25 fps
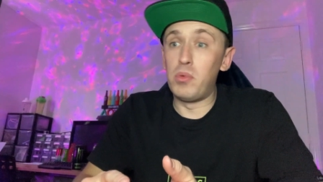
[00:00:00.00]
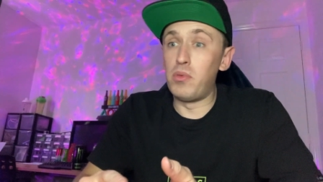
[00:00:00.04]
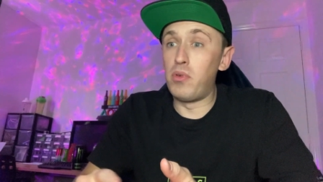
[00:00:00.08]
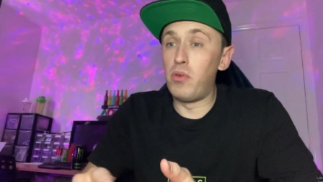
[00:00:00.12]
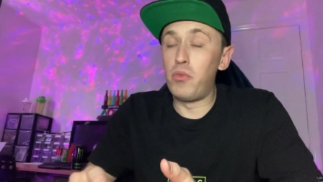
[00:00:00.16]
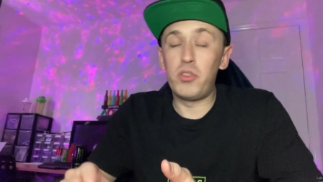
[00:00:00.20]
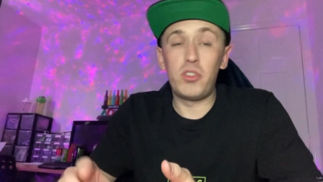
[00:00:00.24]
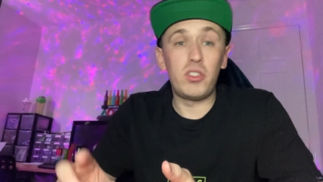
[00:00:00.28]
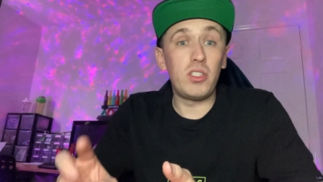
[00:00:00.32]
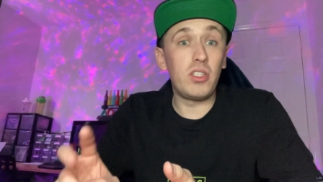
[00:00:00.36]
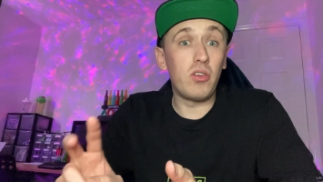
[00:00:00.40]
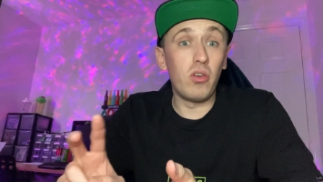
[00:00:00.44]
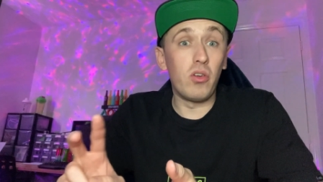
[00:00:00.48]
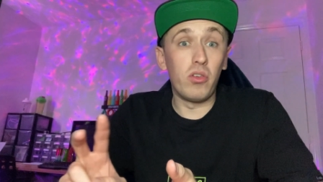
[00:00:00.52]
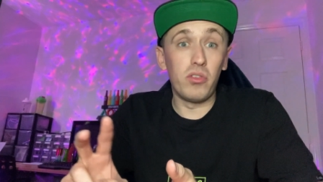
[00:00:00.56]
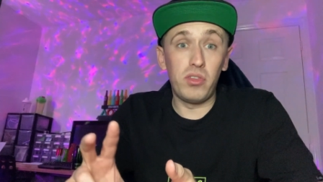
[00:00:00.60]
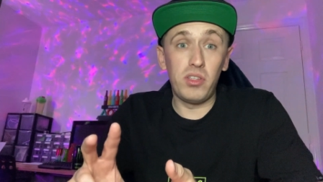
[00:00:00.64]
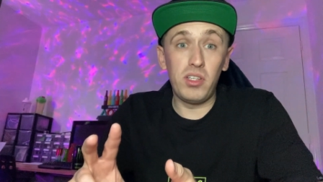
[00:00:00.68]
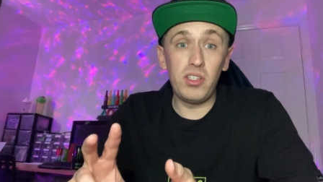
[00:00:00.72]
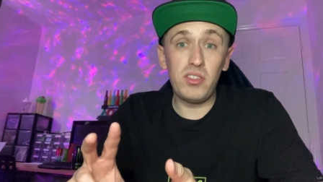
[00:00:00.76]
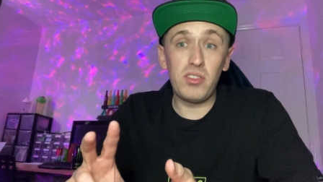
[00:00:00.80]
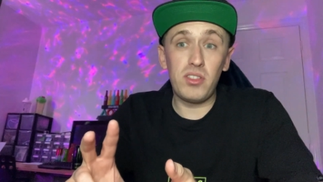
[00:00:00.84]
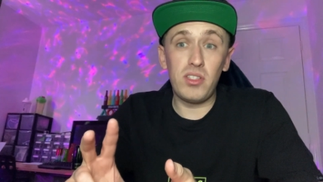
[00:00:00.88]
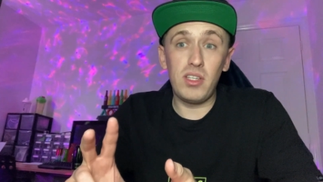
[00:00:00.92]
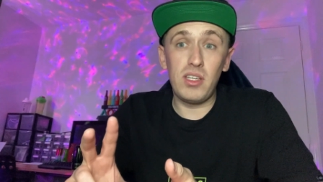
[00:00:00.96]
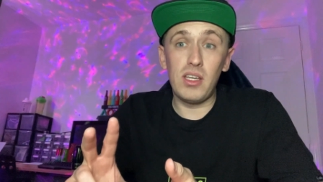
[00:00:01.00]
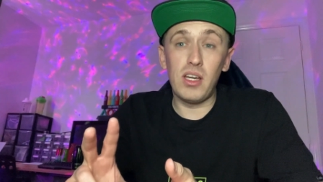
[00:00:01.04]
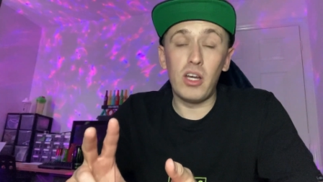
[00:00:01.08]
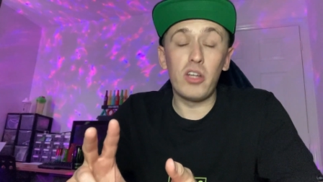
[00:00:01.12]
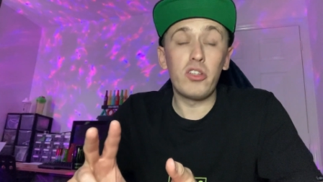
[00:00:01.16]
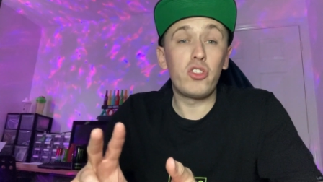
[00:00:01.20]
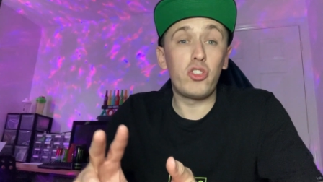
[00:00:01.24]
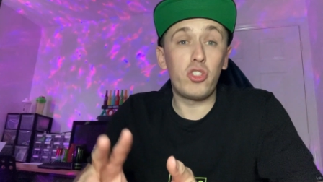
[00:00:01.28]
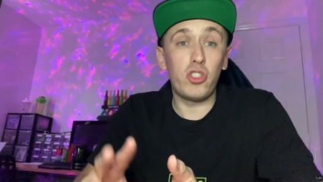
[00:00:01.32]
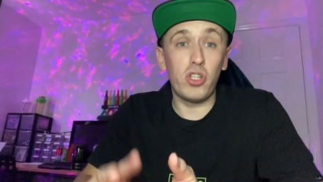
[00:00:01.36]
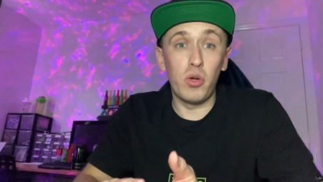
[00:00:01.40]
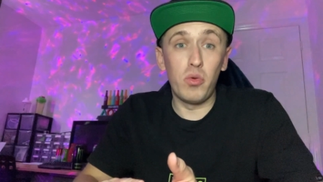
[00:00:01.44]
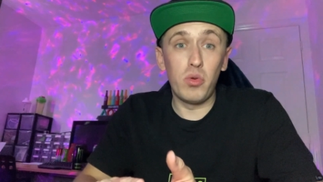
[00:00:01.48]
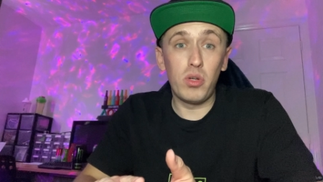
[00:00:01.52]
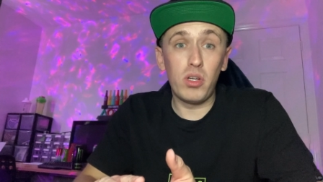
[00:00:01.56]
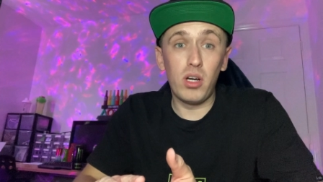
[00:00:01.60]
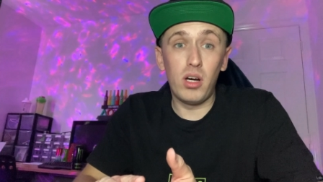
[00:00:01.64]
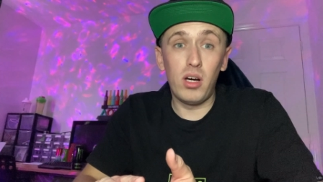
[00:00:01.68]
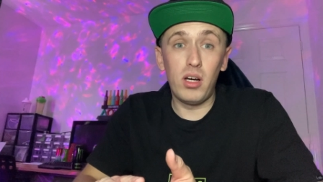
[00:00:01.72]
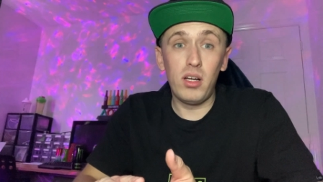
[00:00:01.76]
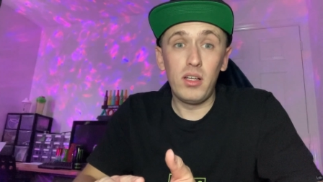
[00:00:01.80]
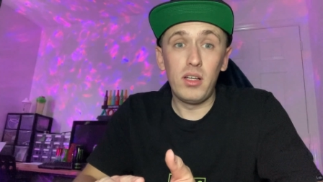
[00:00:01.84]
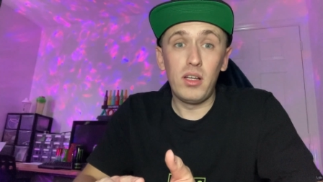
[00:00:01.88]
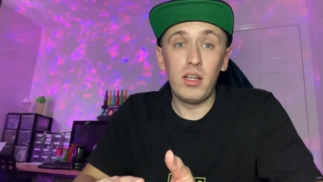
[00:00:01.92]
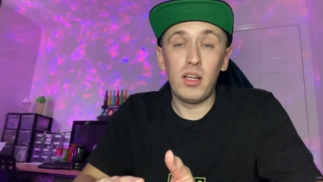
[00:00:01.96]
We've obviously got Disney
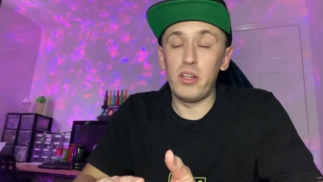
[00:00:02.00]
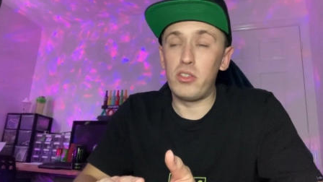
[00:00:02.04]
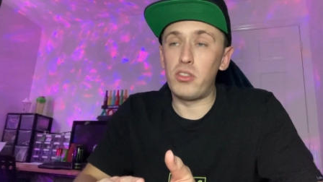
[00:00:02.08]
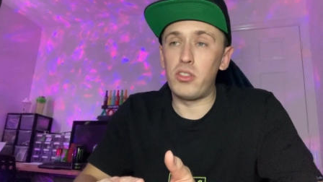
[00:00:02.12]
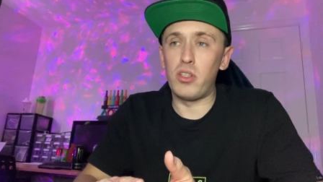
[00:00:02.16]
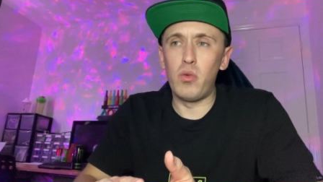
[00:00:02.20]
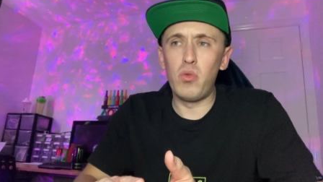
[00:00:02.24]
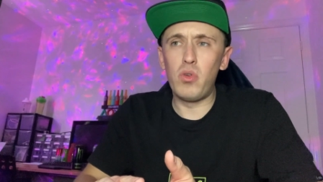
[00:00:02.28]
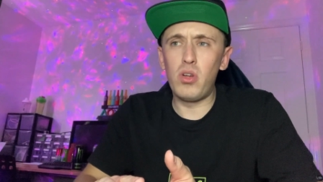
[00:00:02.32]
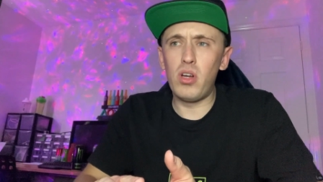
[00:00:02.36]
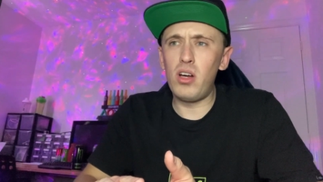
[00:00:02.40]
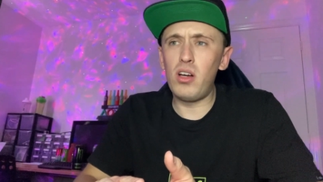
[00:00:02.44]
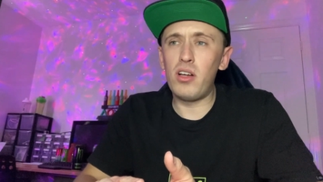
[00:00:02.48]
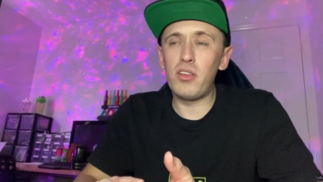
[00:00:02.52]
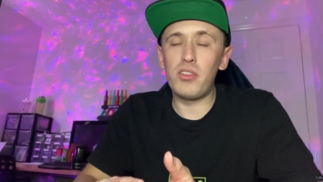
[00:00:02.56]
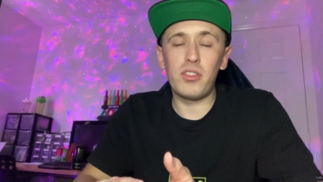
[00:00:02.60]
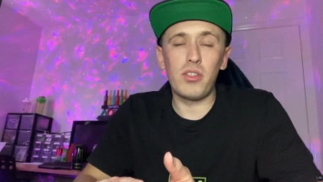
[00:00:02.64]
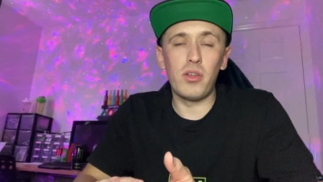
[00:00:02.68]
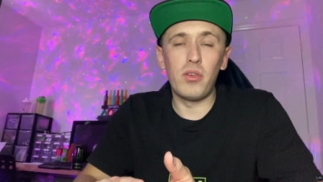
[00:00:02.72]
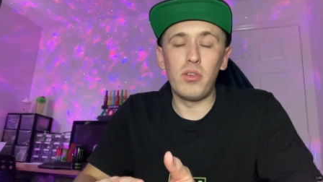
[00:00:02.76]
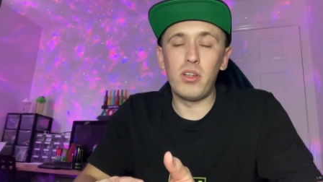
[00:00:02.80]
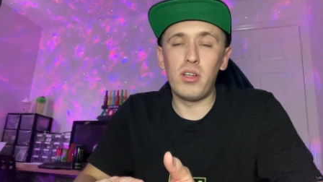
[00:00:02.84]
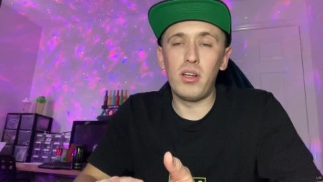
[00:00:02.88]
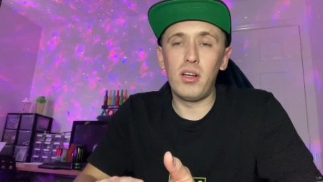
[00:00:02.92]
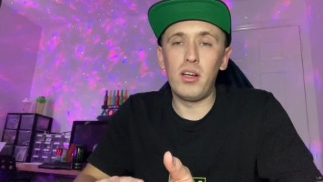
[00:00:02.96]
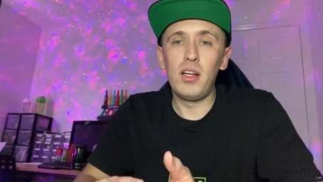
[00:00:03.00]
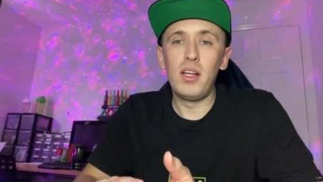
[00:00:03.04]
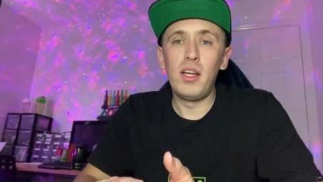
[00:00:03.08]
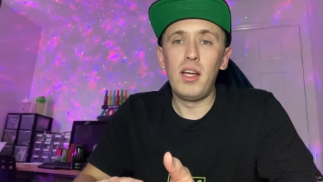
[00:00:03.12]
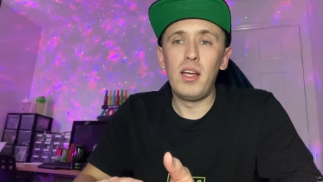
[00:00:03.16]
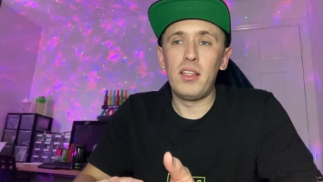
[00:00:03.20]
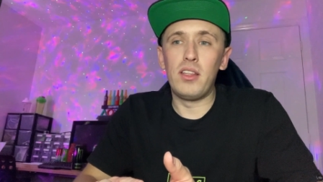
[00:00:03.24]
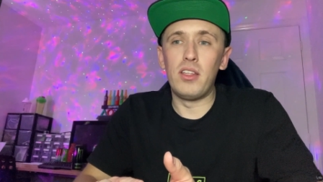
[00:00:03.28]
Ashoka, Ahsoka, Ahsoka,